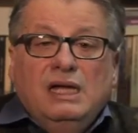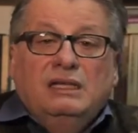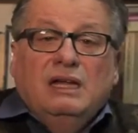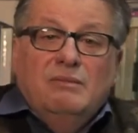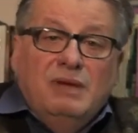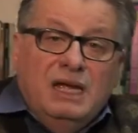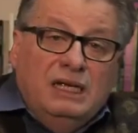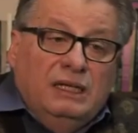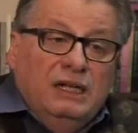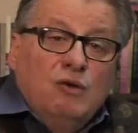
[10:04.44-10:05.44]
nor did
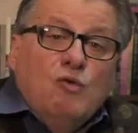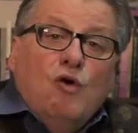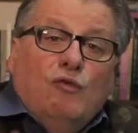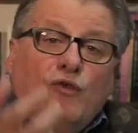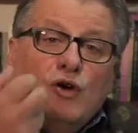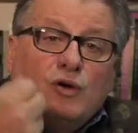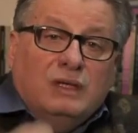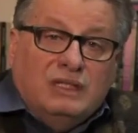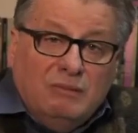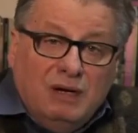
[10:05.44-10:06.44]
they convene the
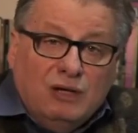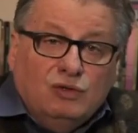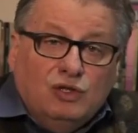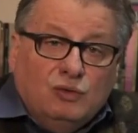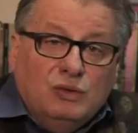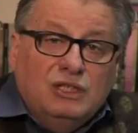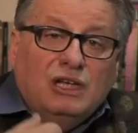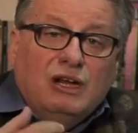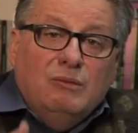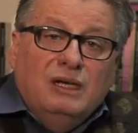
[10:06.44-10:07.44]
Constituent
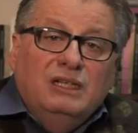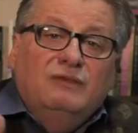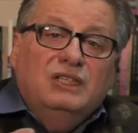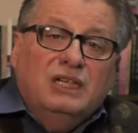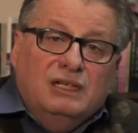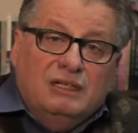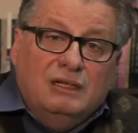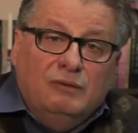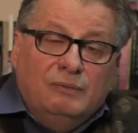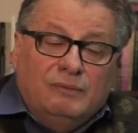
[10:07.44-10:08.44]
Assembly, which was a
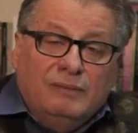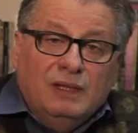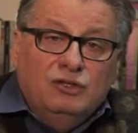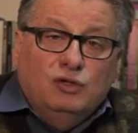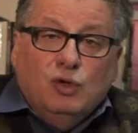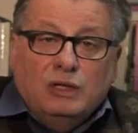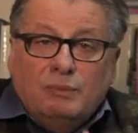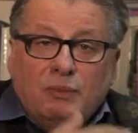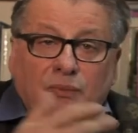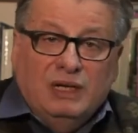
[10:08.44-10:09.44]
demand of the whole
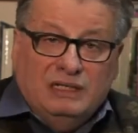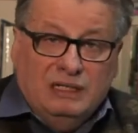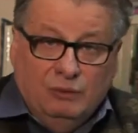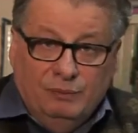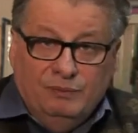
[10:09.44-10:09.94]
population.